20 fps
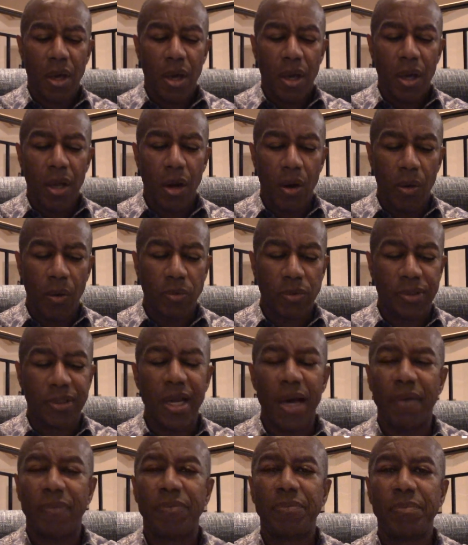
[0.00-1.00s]
you know, it was
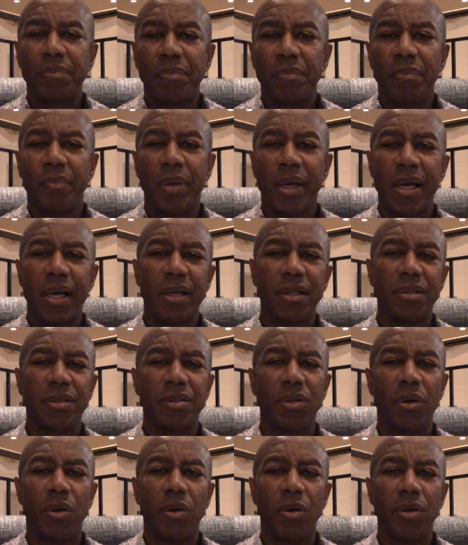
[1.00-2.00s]
tough
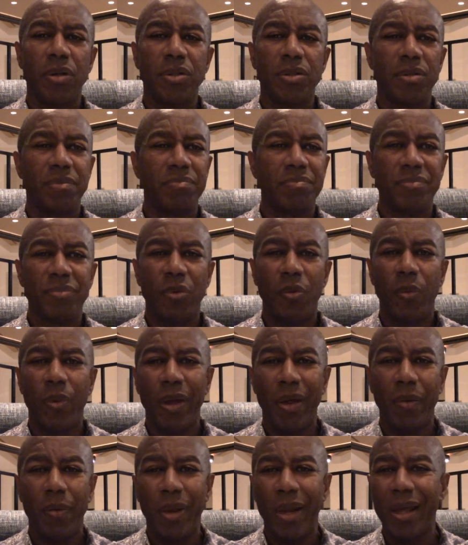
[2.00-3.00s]
because
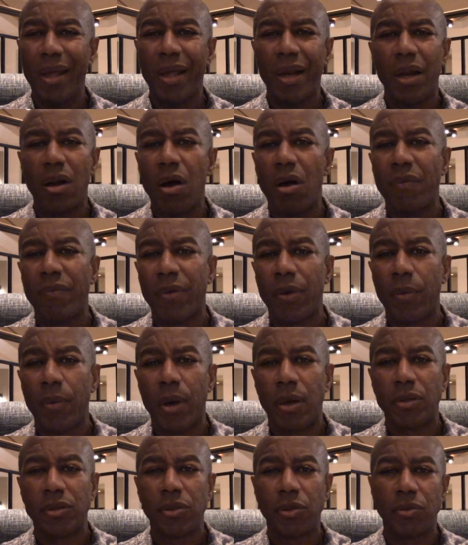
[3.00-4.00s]
we, we didn't get along very
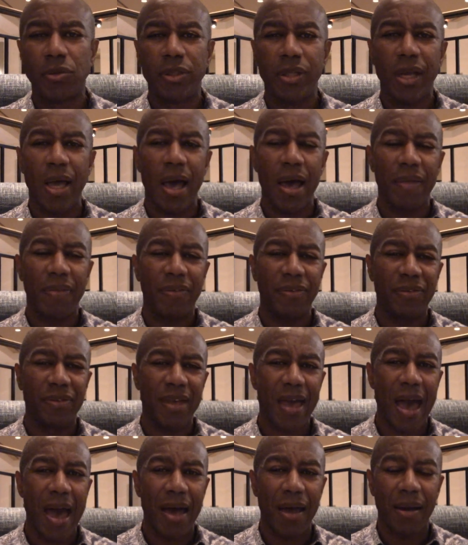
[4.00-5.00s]
well. So she had this
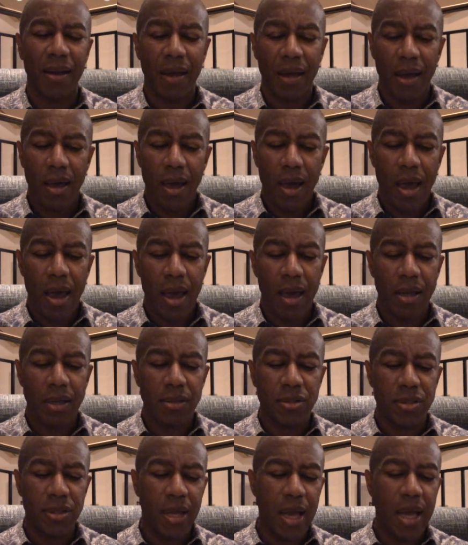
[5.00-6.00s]
cat,
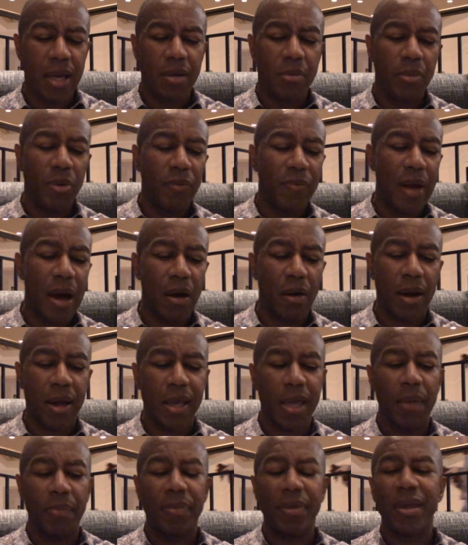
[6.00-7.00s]
and she had to move out. I
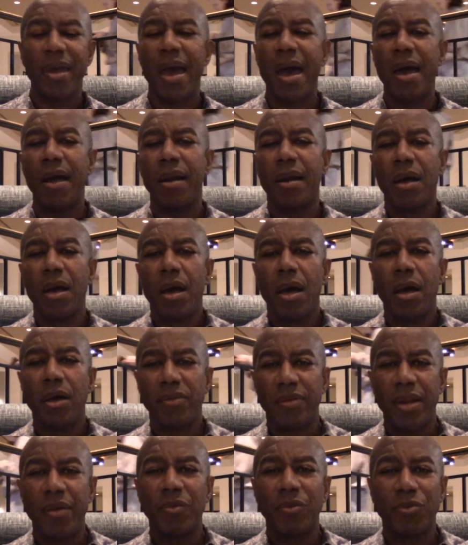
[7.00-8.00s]
kept the cat.
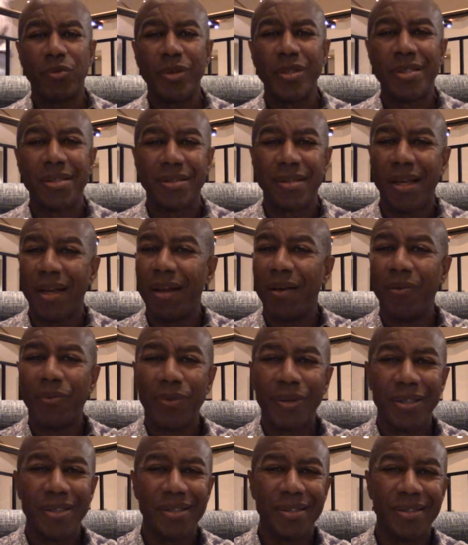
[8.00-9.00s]
His name was Reese's. I love
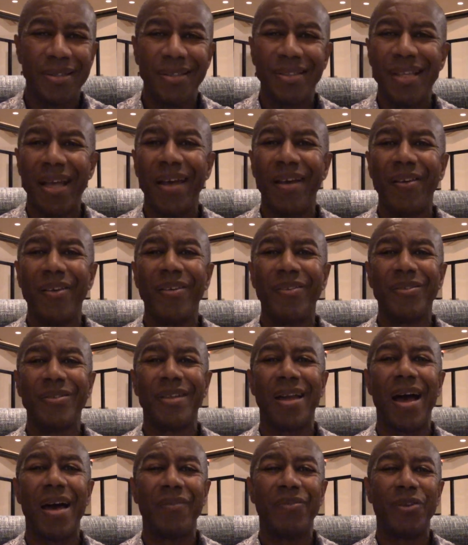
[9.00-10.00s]
Reese's. He stayed. He was
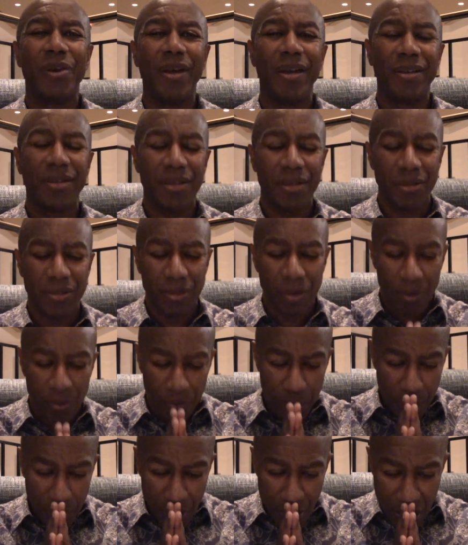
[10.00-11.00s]
live till 18 years
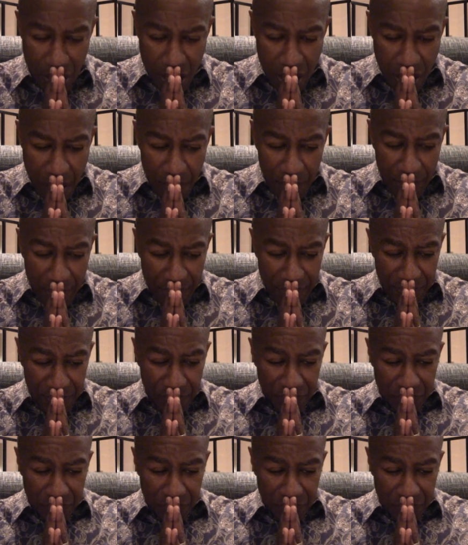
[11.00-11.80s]
old. But